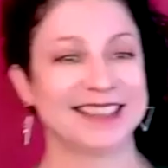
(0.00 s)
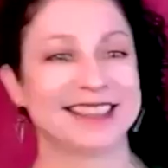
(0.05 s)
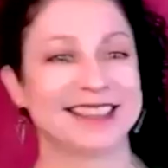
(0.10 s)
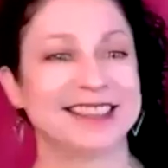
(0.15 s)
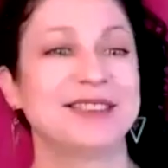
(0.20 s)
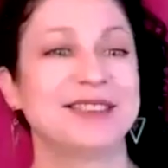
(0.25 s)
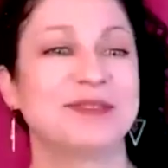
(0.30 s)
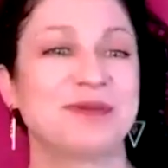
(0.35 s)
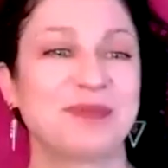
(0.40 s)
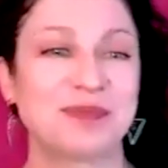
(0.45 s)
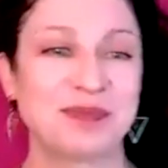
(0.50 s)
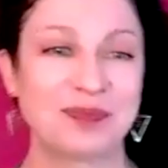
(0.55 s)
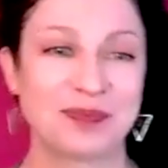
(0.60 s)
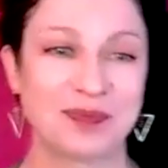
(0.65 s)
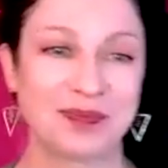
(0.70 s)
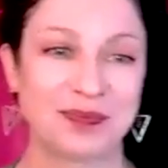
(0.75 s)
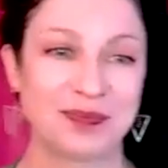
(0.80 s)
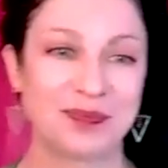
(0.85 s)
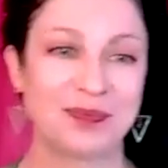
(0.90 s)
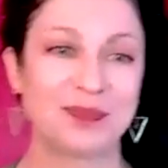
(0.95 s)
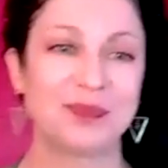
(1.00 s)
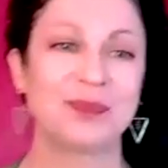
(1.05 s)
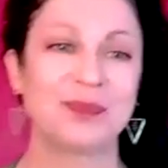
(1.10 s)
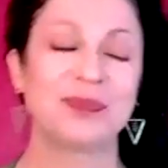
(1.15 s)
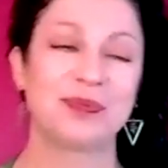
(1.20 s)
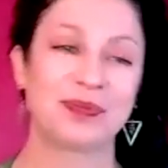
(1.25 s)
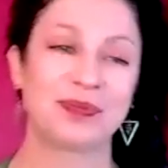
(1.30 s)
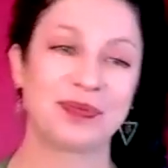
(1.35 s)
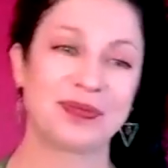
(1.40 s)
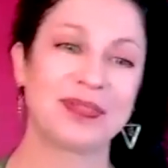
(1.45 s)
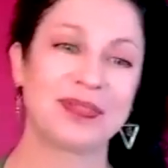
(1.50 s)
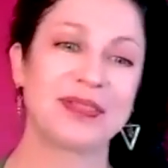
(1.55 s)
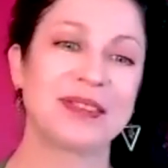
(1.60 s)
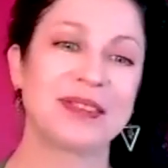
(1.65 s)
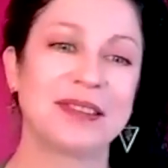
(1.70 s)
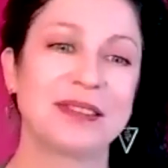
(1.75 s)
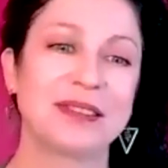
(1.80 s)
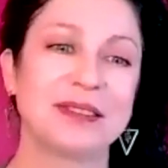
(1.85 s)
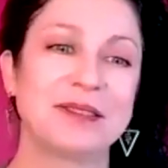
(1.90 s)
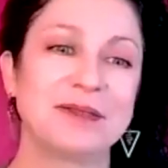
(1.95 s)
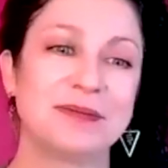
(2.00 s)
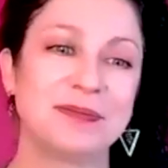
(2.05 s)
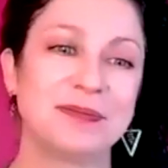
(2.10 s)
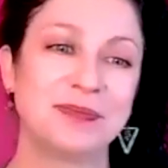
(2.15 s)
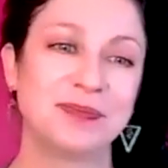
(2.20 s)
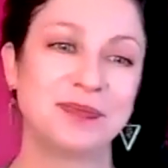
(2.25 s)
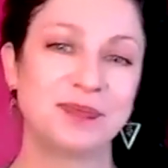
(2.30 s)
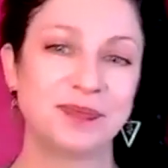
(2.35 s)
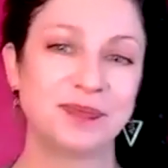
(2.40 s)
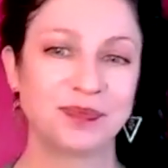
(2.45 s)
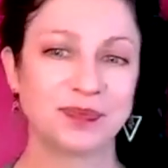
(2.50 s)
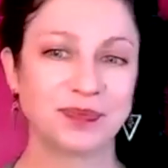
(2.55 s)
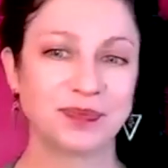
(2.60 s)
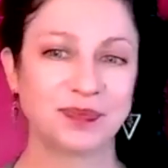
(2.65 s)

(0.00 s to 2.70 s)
in front of us. And from this kind of, it